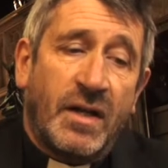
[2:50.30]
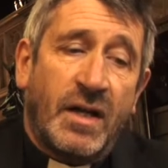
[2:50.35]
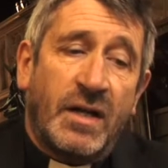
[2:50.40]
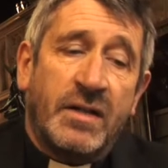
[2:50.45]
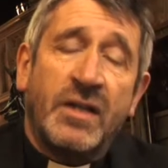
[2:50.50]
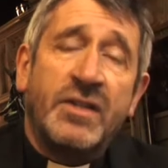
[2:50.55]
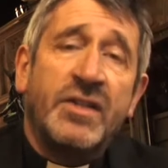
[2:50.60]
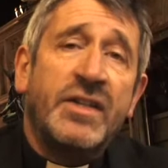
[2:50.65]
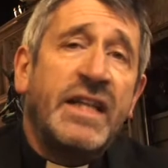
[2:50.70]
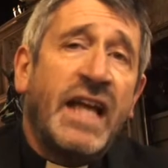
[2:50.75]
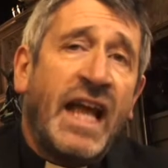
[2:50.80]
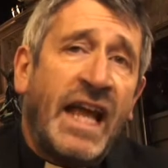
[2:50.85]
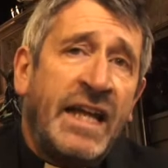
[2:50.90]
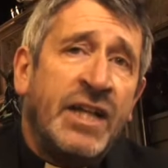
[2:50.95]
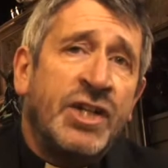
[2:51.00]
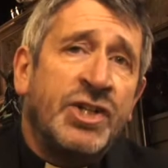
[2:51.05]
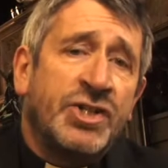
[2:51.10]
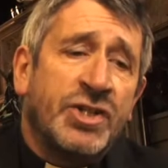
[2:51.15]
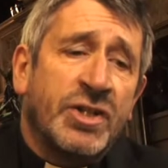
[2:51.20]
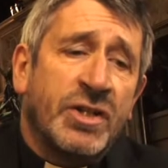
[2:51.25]
And unto the
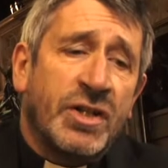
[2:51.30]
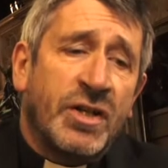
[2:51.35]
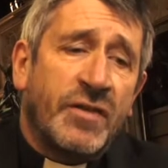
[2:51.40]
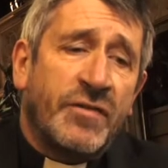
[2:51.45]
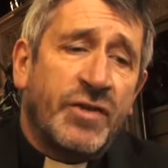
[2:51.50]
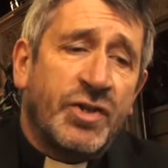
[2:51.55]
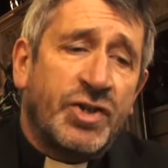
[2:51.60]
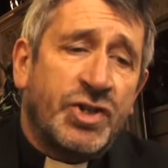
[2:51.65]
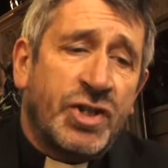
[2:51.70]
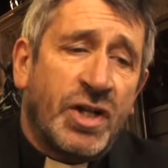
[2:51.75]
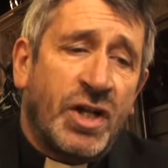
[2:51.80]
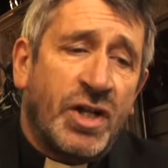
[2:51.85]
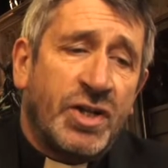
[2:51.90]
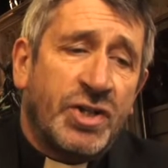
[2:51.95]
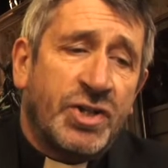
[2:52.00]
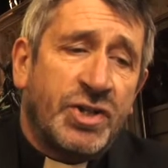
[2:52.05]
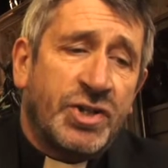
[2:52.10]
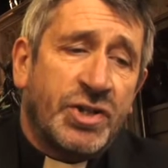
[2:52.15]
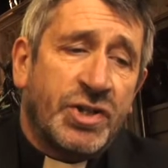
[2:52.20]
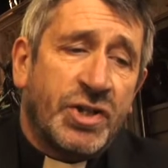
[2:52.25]
angel of the
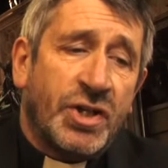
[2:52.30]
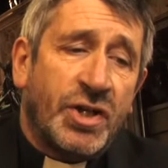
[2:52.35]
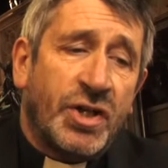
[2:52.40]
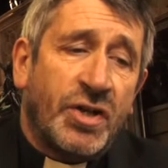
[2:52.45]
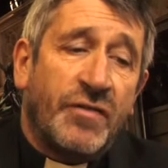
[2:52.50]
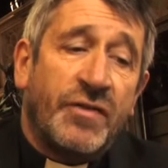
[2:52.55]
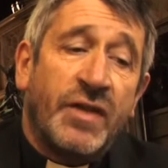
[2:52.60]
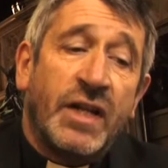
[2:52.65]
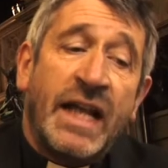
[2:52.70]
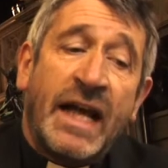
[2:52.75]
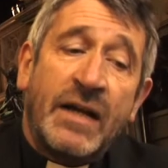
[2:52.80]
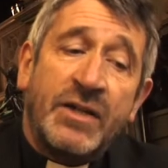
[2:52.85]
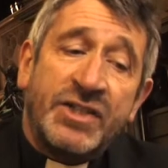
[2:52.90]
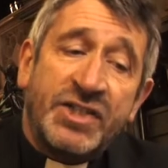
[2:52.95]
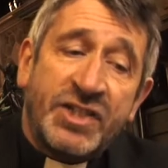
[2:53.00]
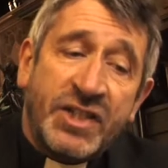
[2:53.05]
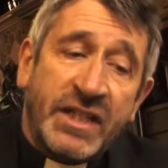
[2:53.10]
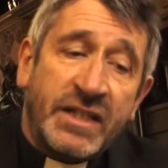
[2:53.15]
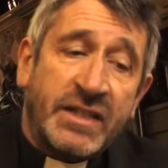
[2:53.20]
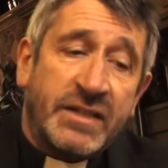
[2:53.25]
church of the
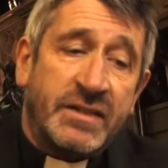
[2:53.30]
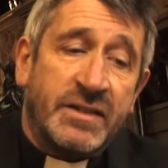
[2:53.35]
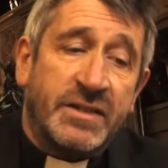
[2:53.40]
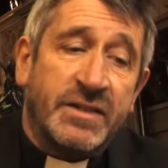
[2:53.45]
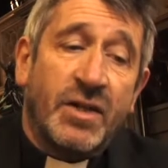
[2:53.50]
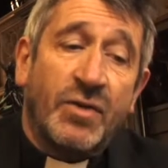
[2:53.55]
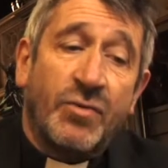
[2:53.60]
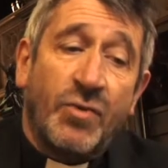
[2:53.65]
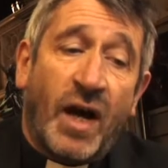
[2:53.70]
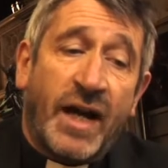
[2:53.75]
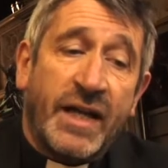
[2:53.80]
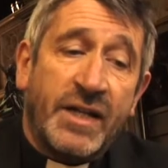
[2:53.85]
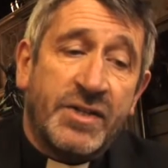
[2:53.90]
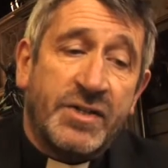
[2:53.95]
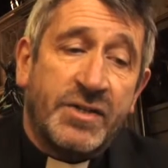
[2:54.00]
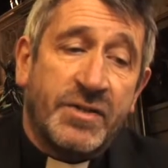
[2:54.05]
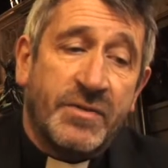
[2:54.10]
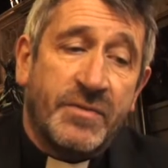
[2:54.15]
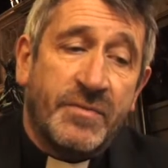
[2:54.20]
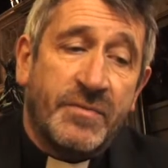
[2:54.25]
Laodiceans
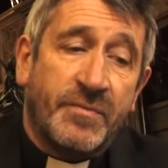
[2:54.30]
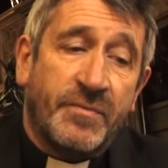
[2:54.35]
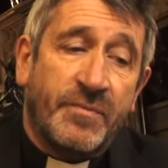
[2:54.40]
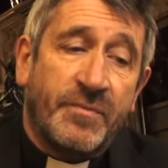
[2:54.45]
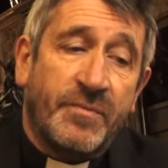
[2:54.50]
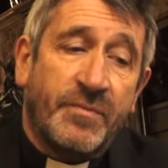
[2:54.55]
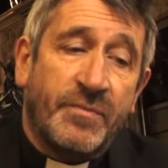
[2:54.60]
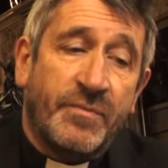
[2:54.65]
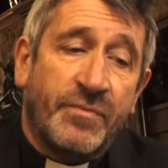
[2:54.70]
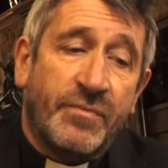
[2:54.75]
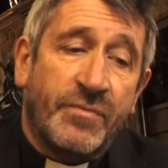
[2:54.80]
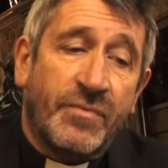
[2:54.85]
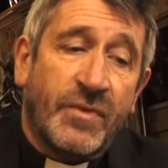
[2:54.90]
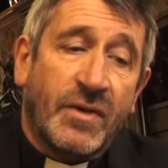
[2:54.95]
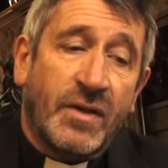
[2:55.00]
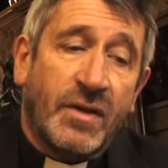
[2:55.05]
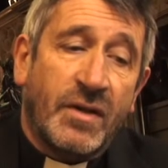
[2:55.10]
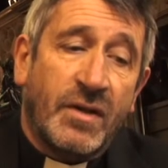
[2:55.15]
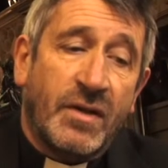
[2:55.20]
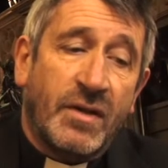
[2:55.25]
write,
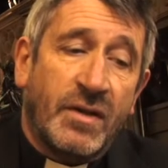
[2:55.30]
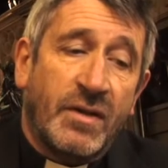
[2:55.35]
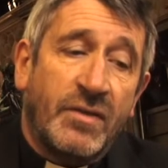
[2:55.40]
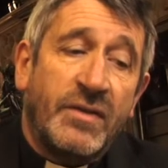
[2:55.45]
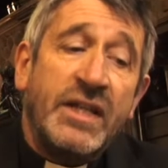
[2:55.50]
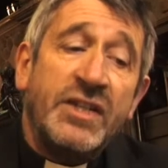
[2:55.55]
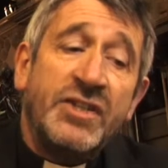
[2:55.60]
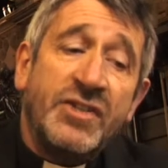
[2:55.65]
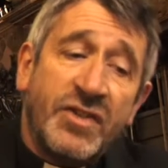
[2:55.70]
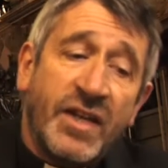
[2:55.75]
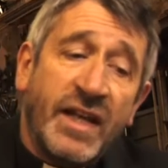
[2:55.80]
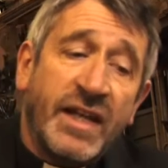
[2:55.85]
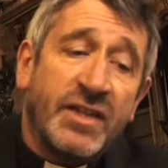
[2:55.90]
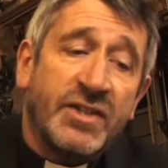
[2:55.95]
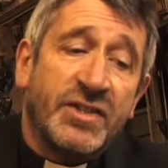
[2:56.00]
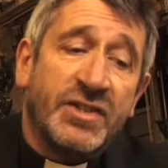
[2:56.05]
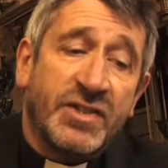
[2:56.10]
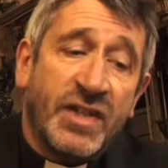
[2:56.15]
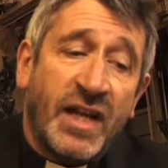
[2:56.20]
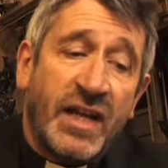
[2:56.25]
These
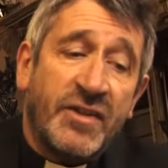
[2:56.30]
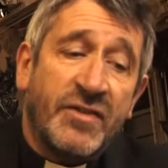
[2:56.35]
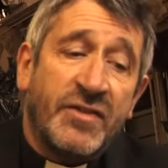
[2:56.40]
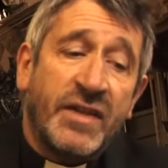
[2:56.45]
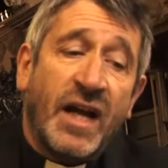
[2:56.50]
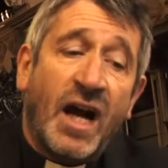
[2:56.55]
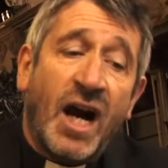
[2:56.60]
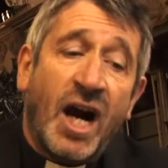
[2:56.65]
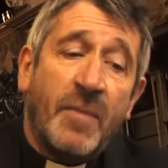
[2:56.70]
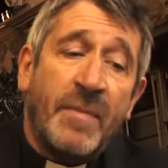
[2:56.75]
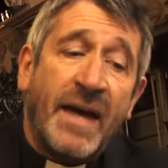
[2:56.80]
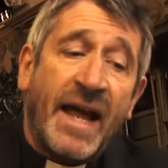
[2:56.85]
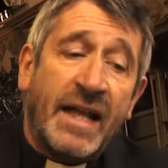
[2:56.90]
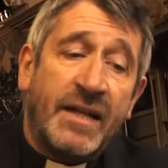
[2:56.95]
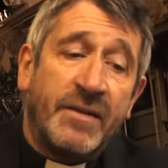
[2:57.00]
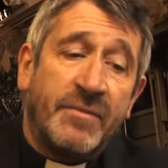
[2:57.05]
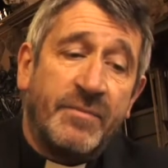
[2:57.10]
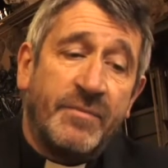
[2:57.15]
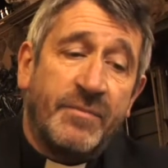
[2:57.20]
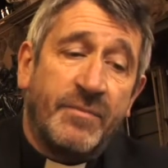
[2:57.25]
things saith the
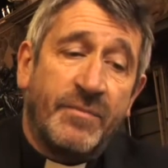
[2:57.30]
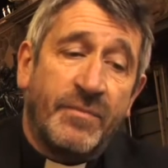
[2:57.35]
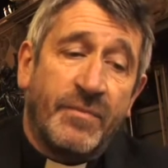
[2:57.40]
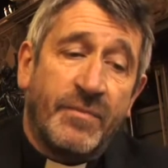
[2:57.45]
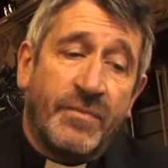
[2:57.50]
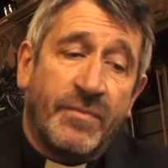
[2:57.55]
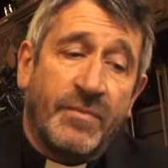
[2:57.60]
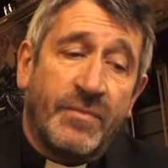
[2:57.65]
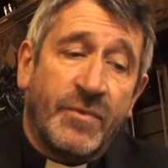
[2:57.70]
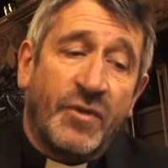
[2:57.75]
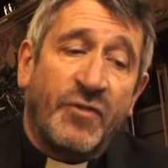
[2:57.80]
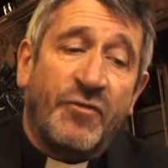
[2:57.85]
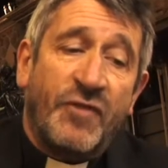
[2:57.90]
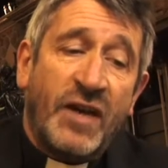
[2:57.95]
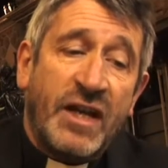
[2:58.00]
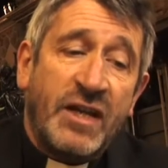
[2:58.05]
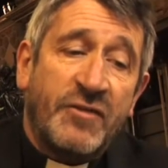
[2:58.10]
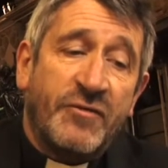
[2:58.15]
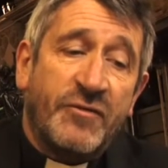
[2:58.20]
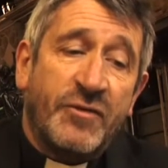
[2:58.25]
Amen, the
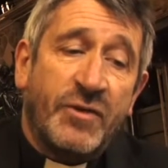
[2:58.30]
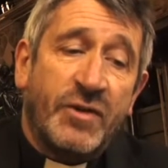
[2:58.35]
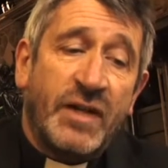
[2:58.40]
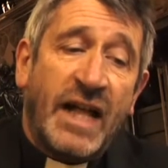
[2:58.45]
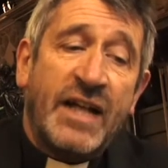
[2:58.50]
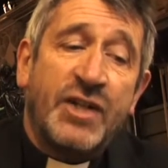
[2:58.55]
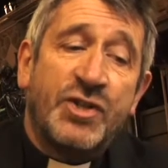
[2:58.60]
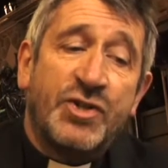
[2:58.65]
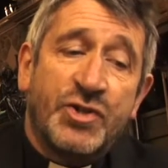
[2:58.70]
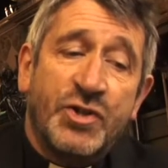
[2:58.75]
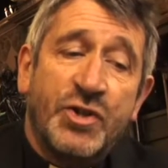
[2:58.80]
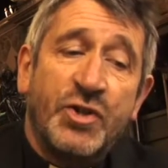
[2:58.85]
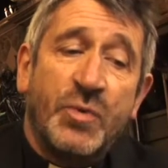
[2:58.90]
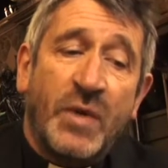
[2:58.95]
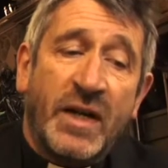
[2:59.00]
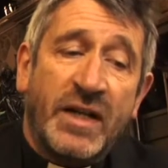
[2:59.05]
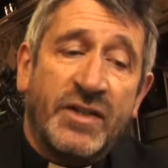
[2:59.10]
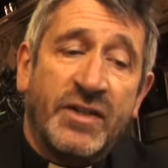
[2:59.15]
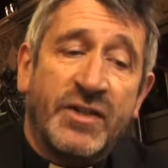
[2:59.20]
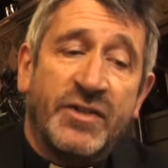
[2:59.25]
faithful and true
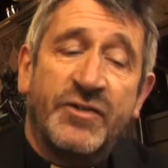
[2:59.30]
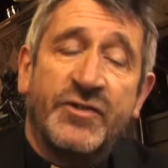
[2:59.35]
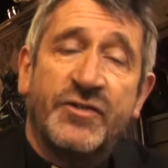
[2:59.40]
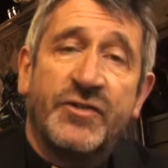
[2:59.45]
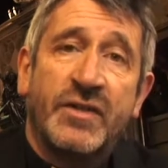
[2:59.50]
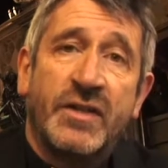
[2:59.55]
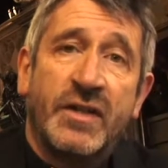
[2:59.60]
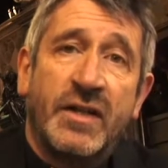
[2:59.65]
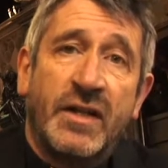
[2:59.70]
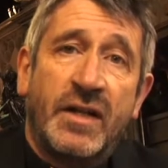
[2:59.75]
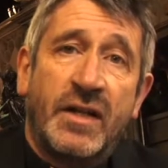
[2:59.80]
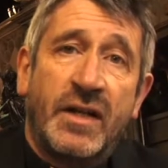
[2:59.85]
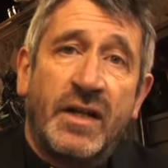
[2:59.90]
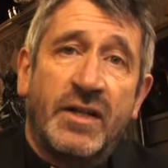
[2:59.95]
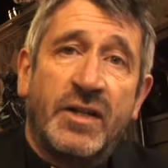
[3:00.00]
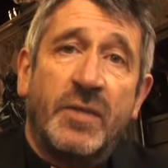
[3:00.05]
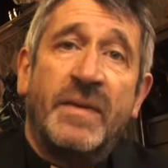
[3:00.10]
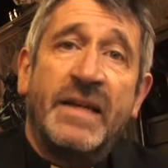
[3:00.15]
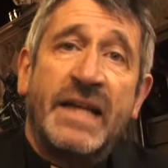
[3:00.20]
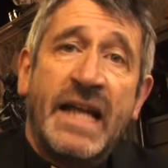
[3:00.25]
witness,
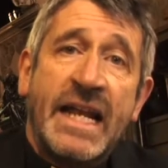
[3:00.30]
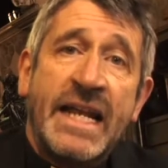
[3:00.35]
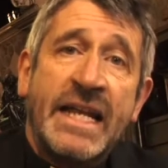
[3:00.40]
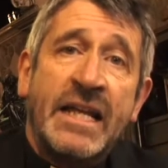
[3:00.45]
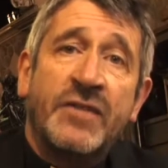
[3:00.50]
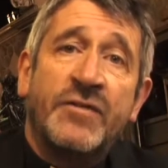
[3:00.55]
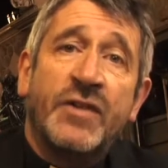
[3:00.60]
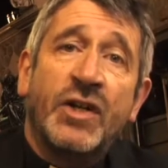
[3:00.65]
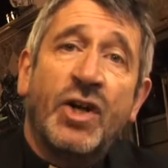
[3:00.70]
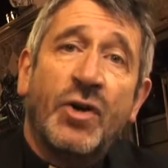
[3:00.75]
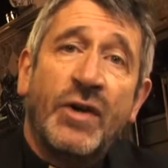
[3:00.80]
the beginning of the